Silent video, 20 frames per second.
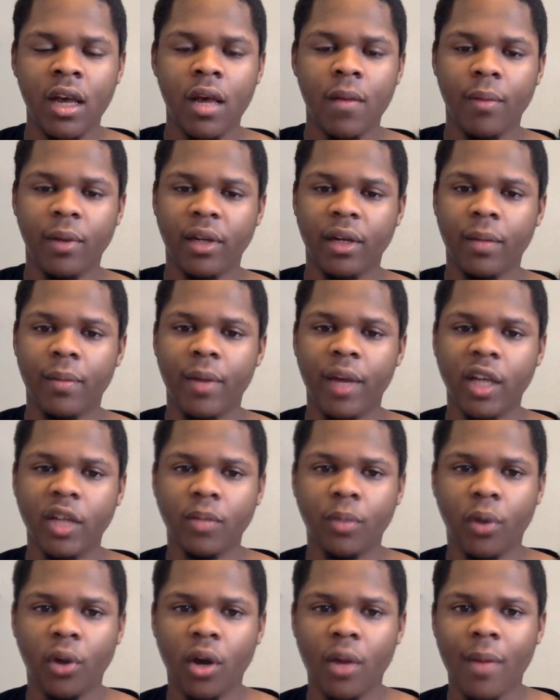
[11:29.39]
But the best
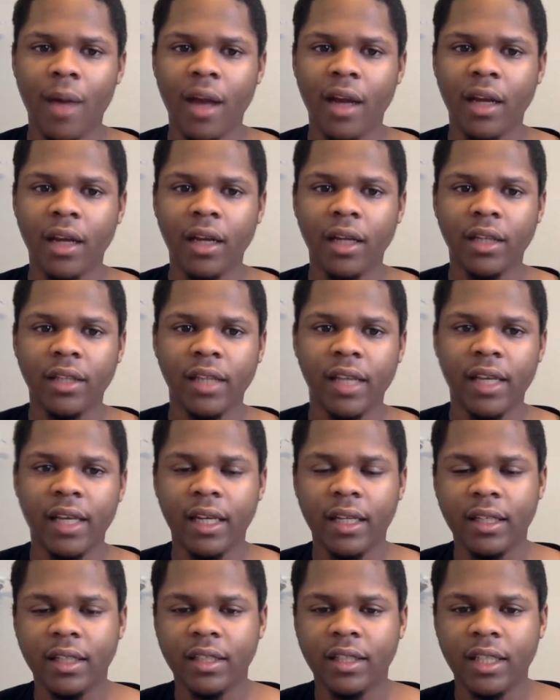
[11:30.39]
part about it is they get
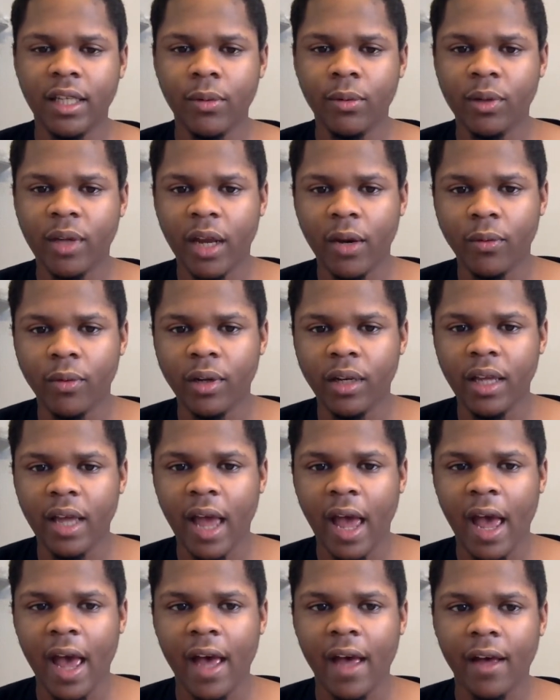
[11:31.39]
to see what they really
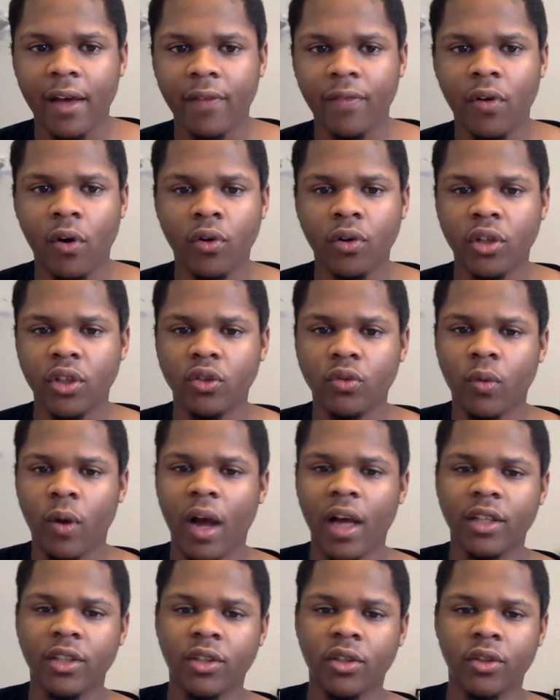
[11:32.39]
have on his
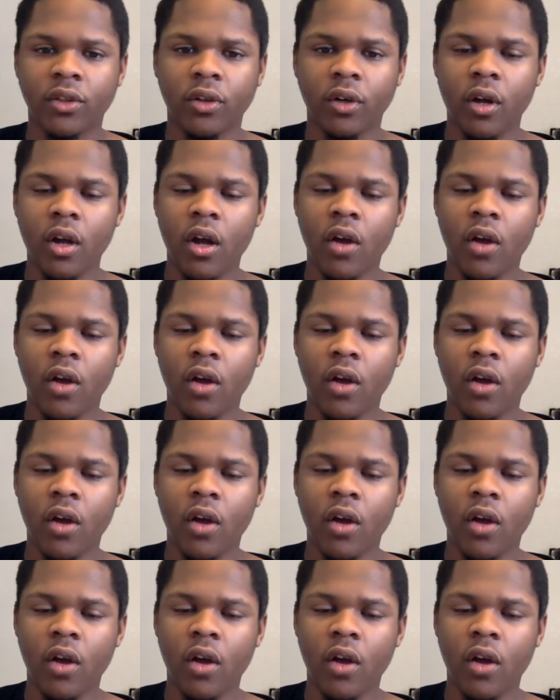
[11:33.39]
roster.